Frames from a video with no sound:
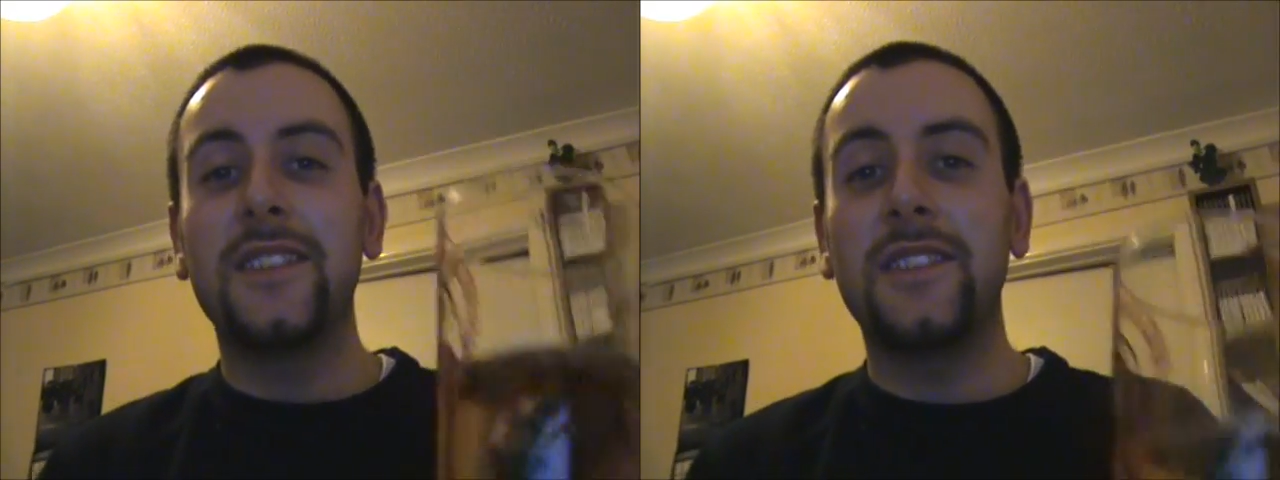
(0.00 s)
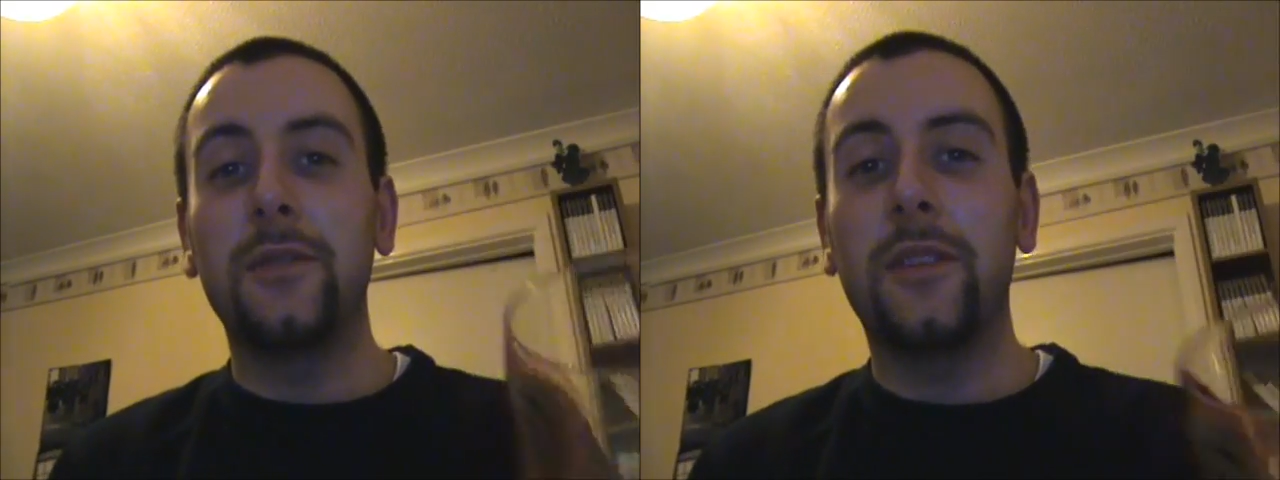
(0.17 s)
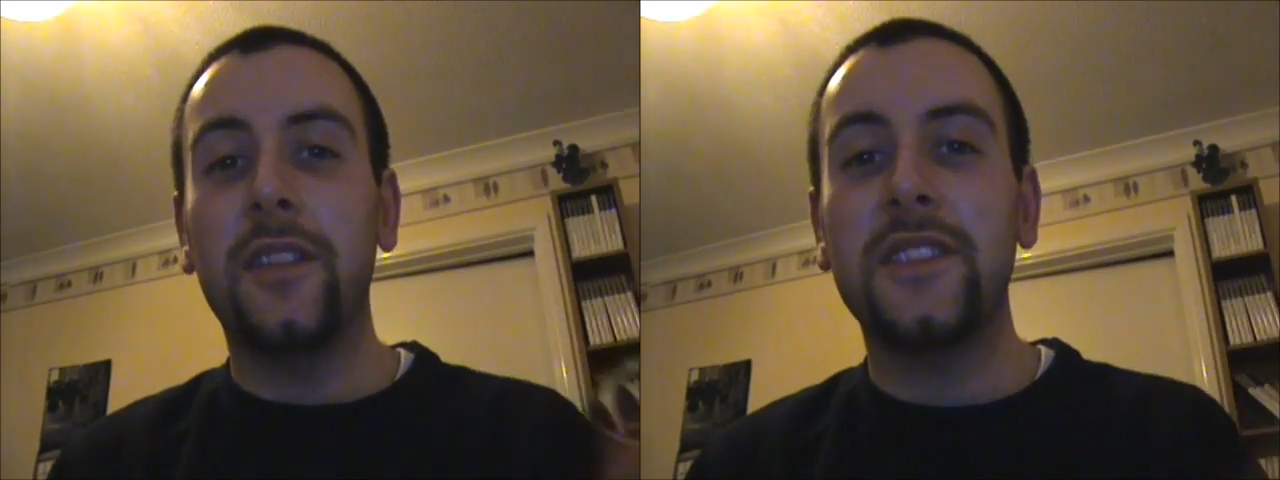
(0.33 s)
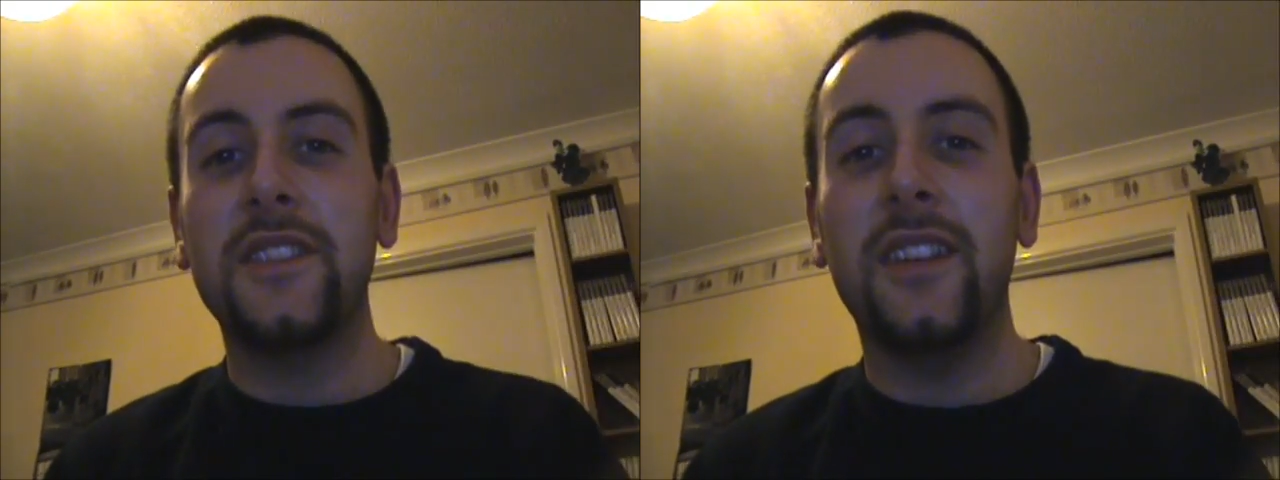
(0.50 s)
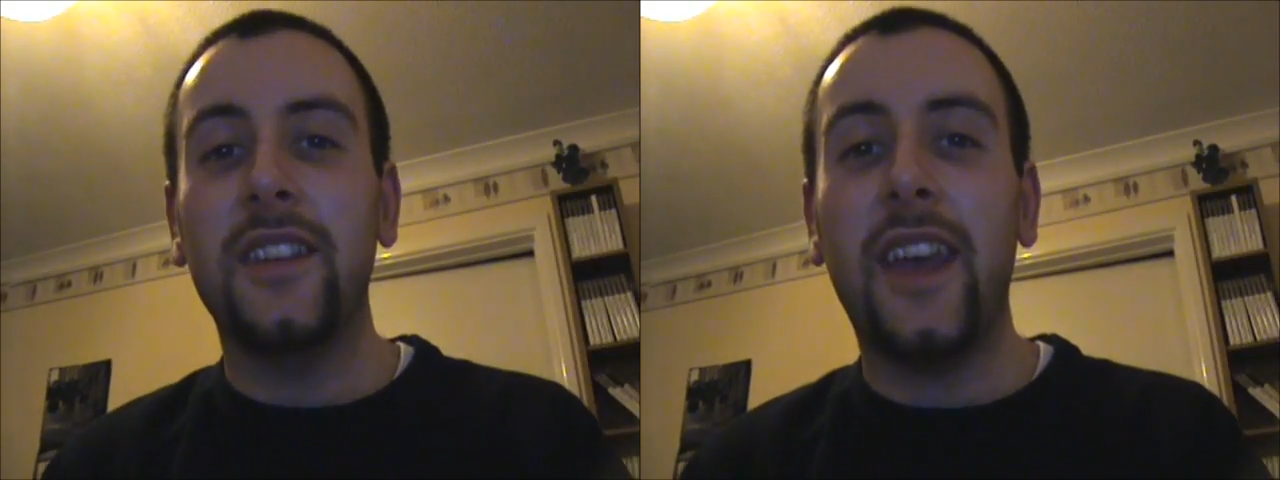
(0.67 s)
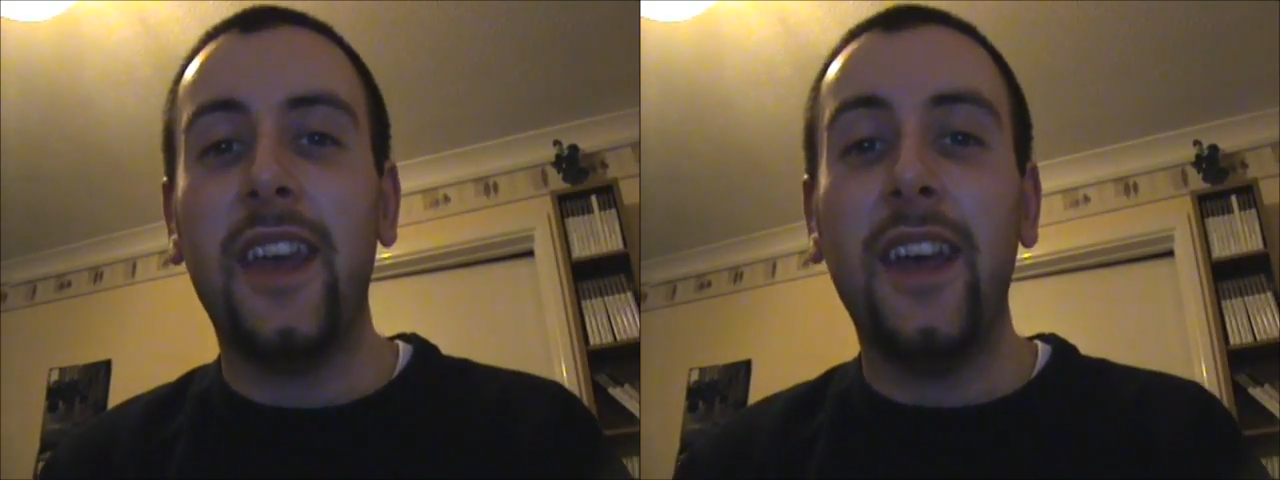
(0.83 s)
still got the
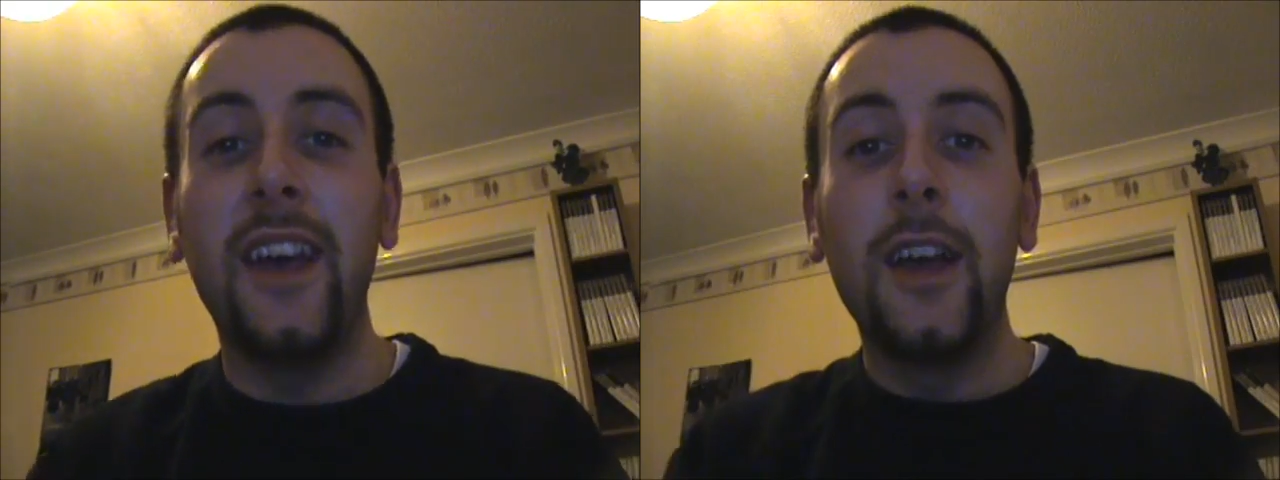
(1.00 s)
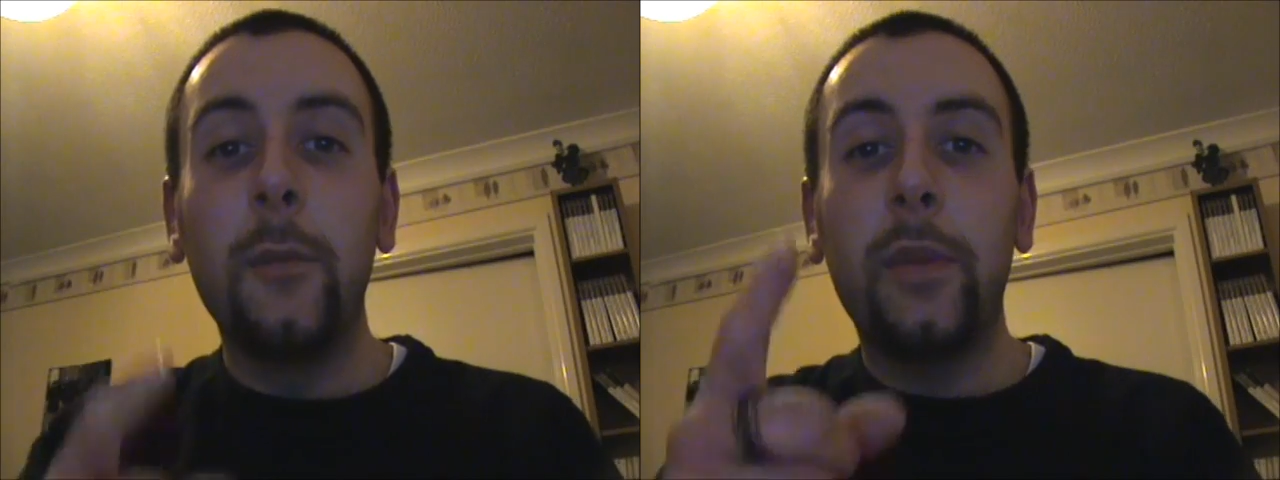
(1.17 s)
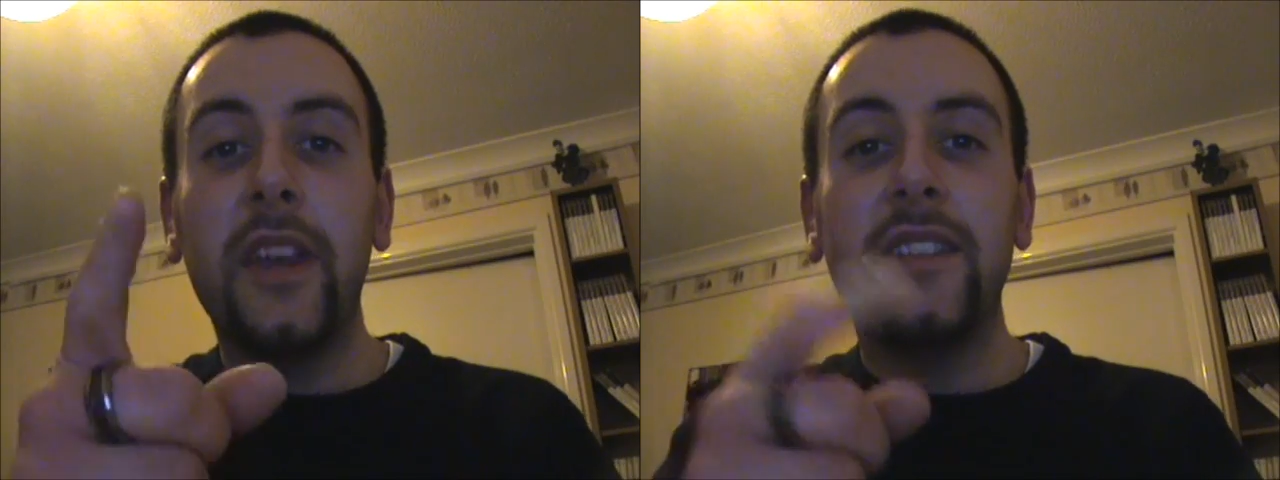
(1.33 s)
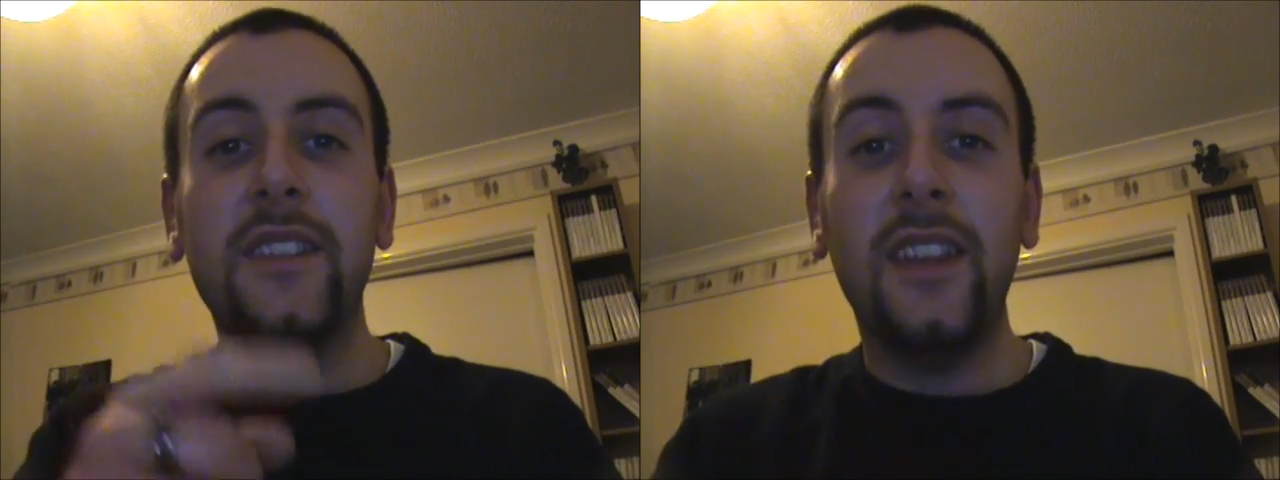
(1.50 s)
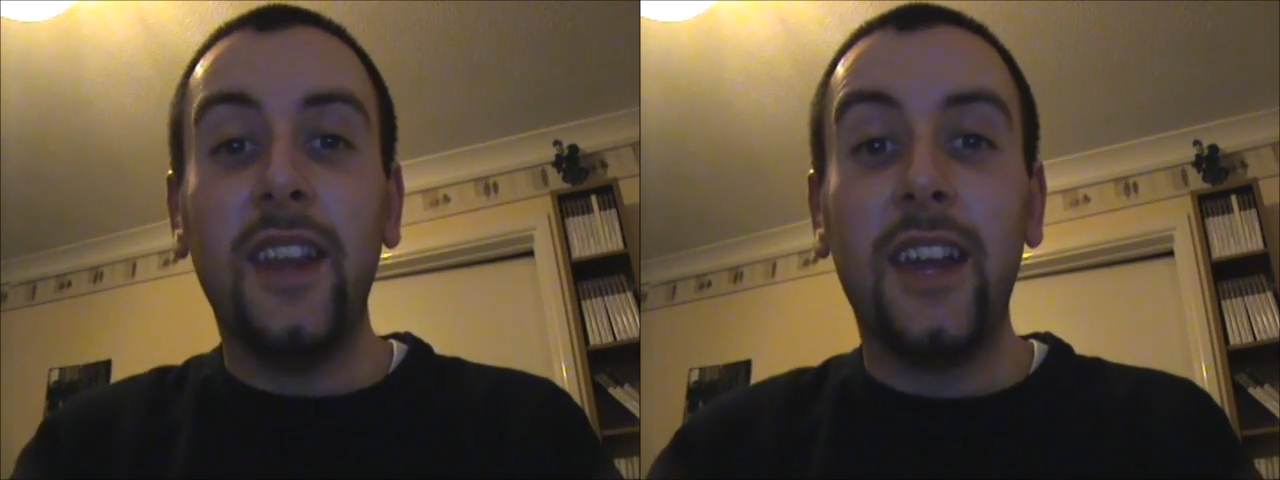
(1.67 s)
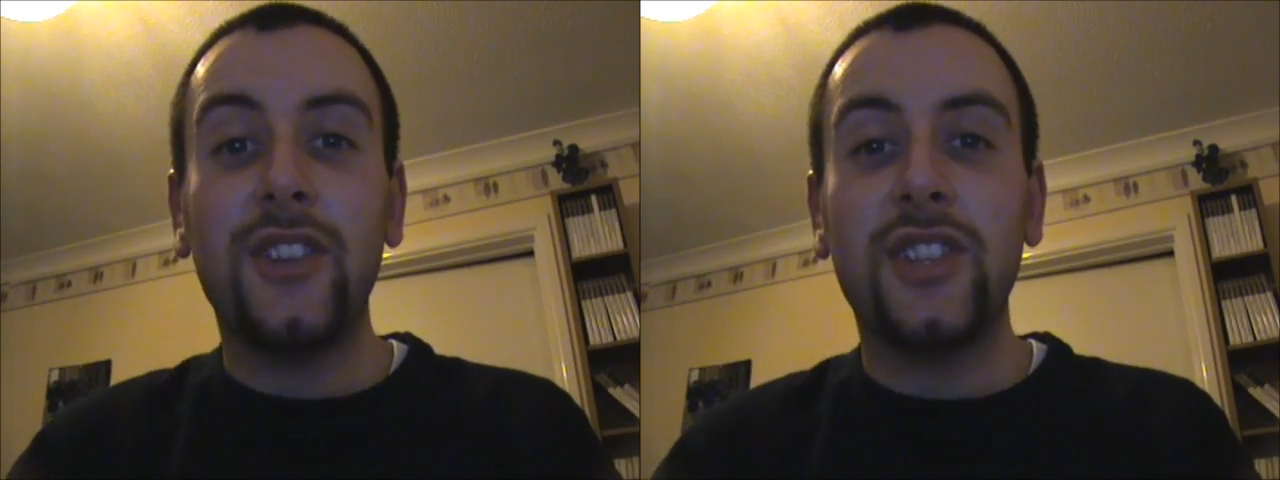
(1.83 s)
cider here, but you didn't